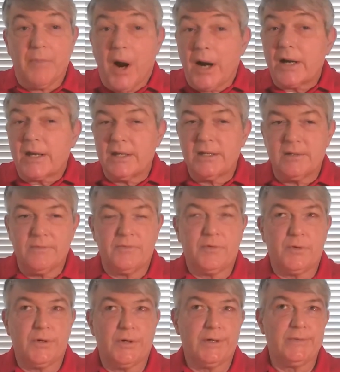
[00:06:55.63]
market
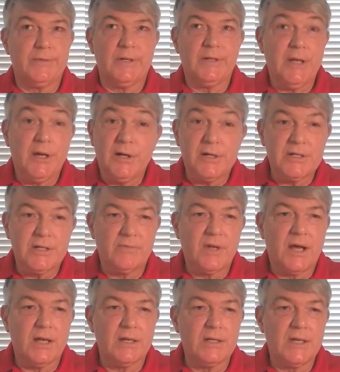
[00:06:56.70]
for years, if
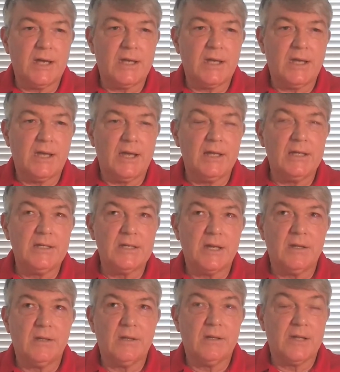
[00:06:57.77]
not decades,
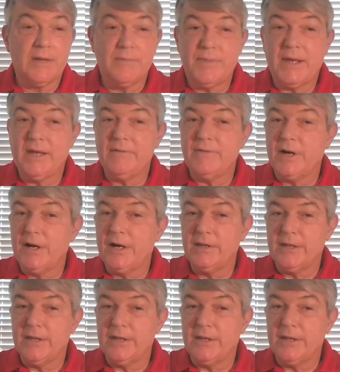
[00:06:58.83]
and they pay